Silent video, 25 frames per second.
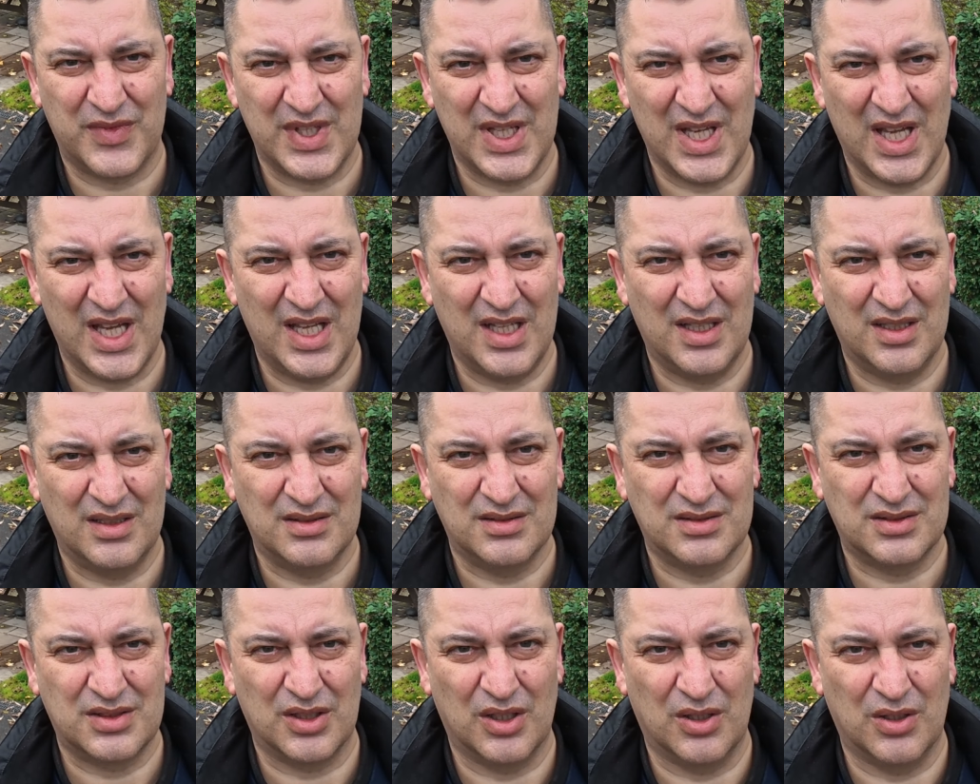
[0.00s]
Yeah,
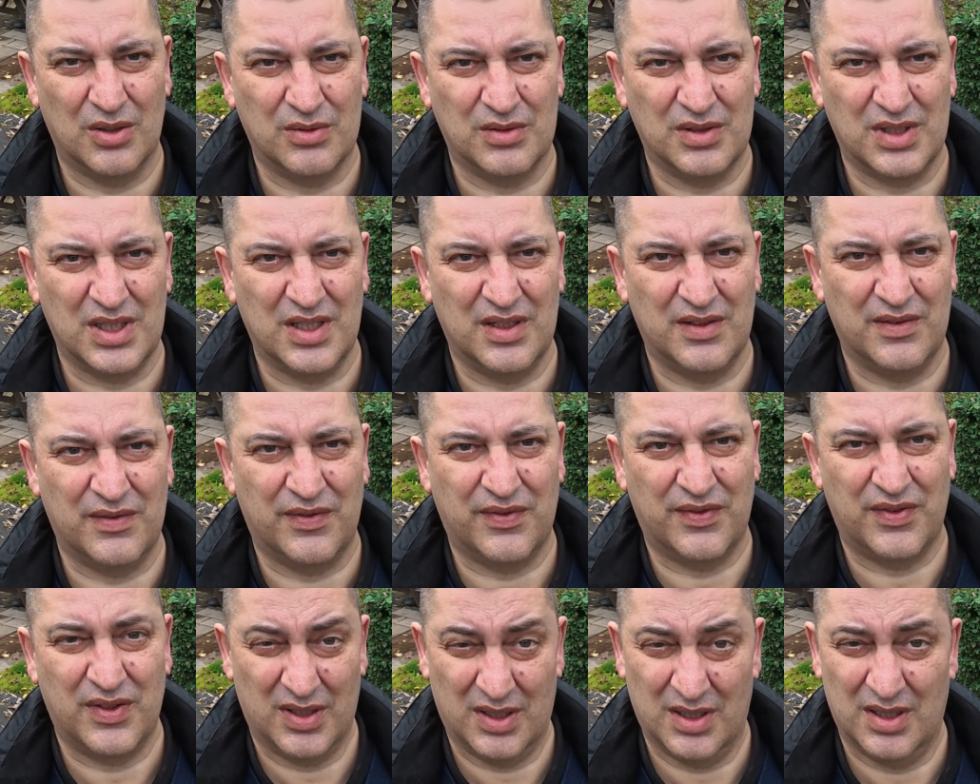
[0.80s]
so
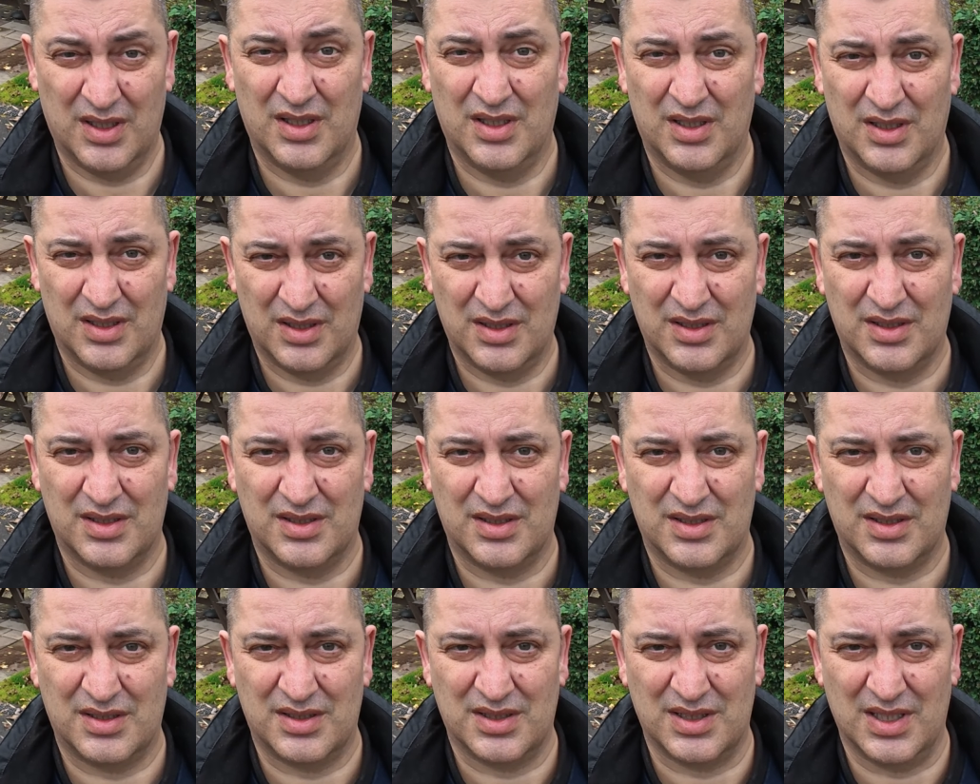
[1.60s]
you've
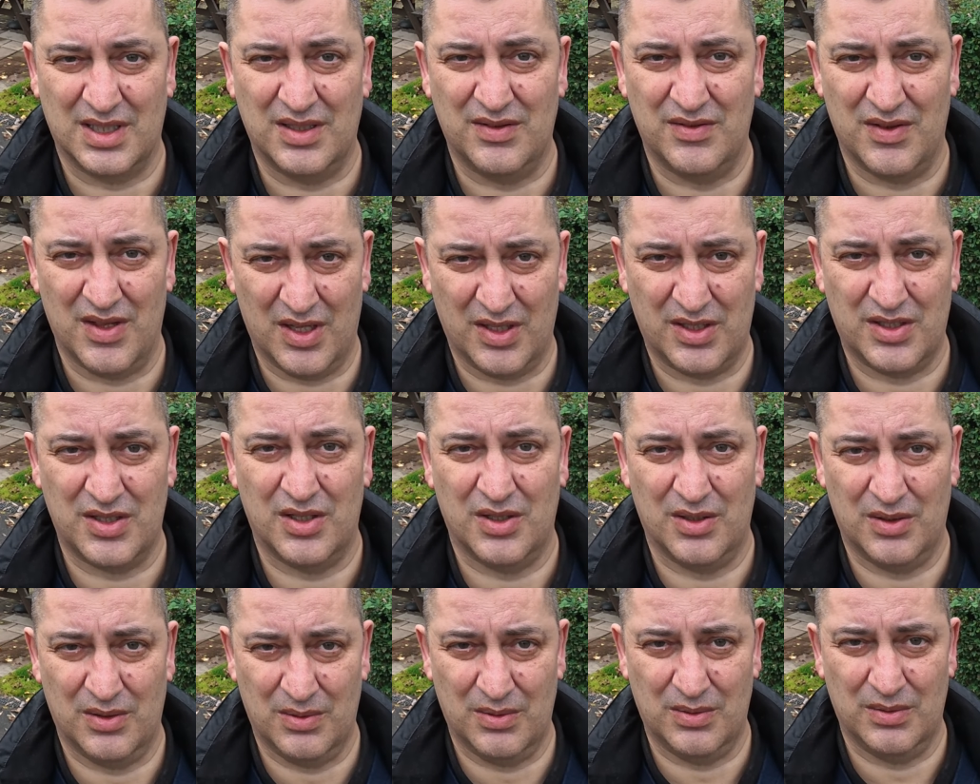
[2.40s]
seen the
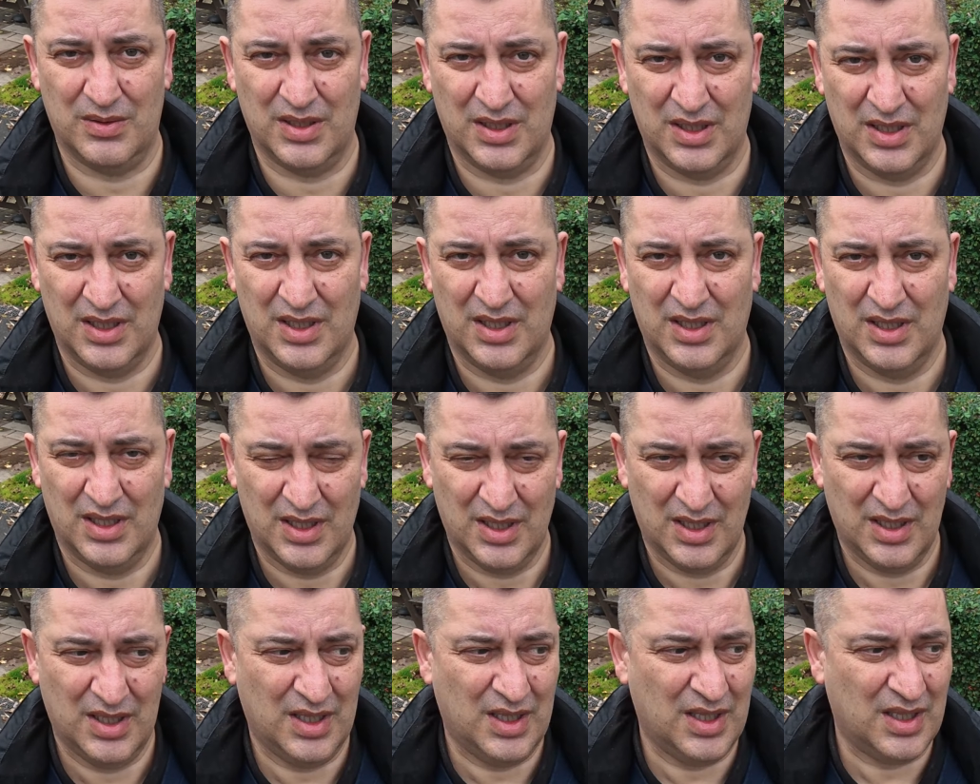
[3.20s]
dude.
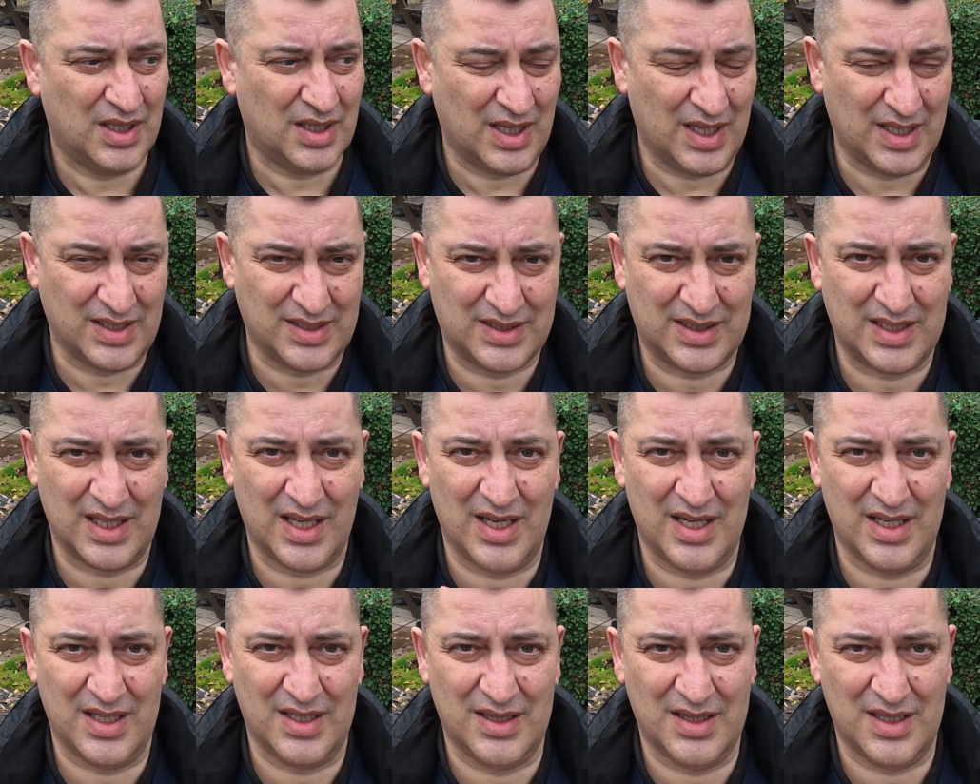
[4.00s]
Let's
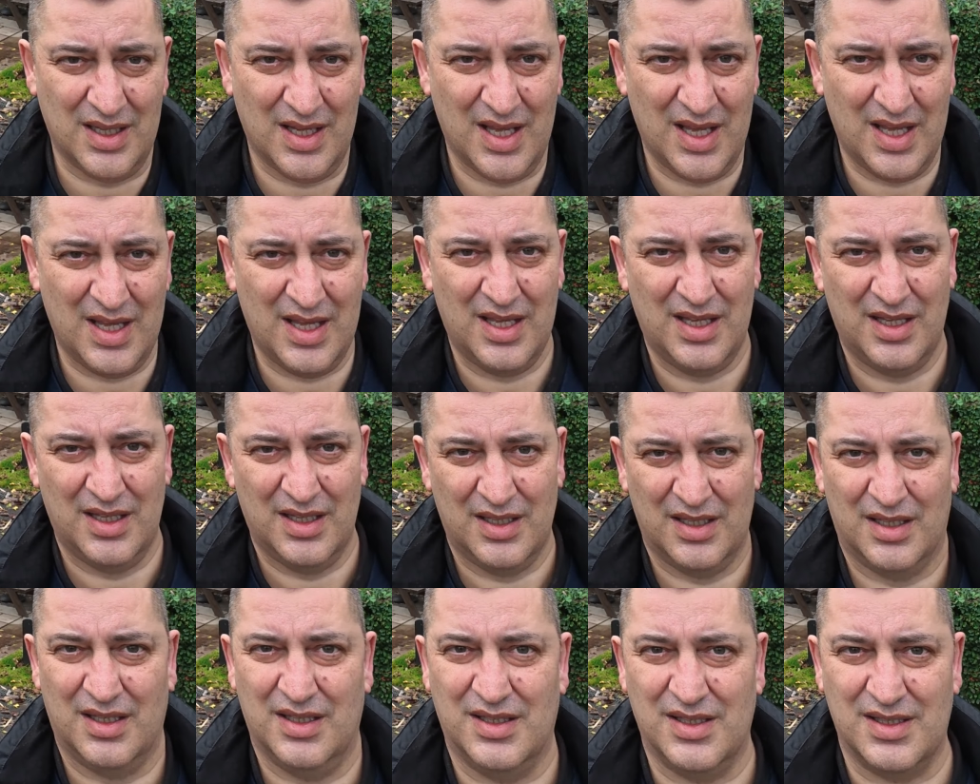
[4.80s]
get in there
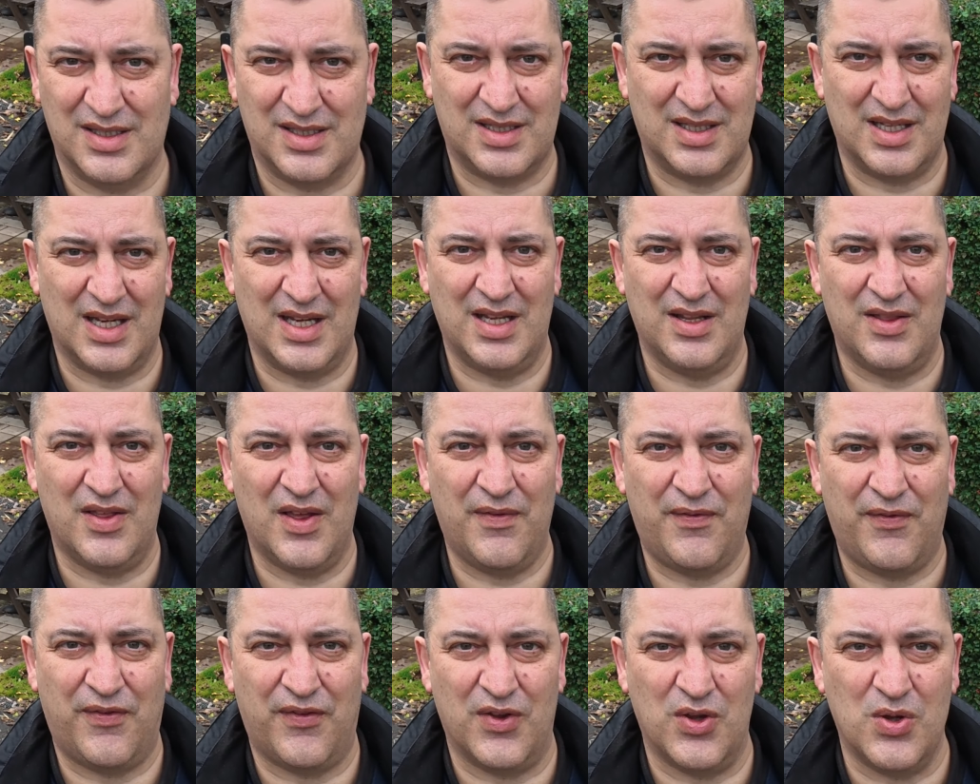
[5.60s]
and see
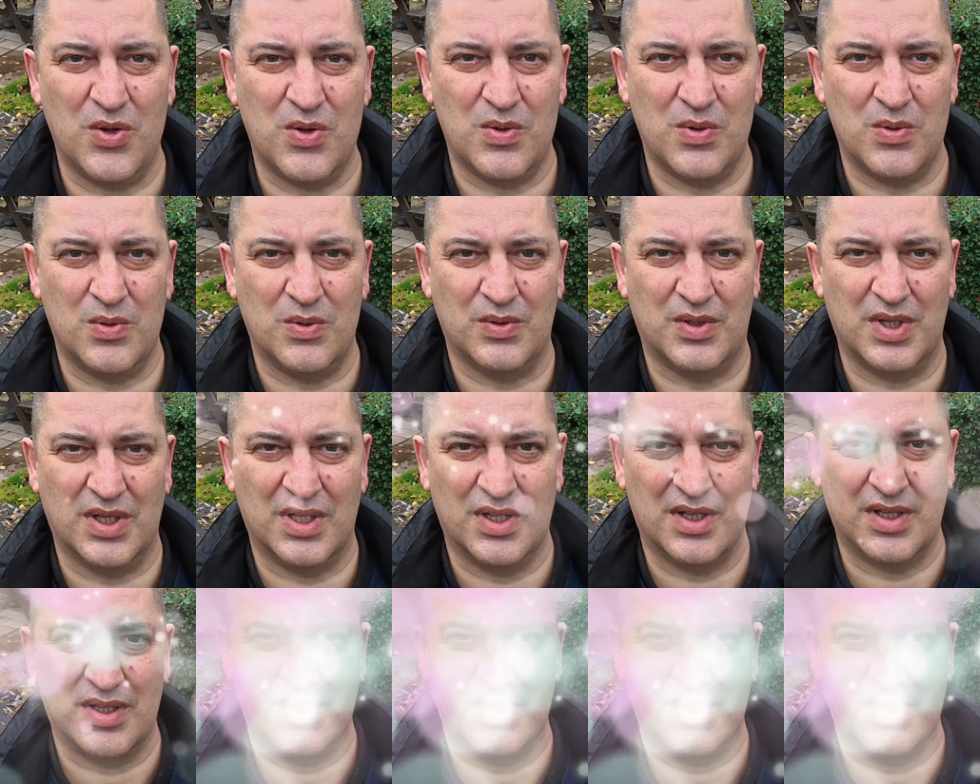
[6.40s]
the food.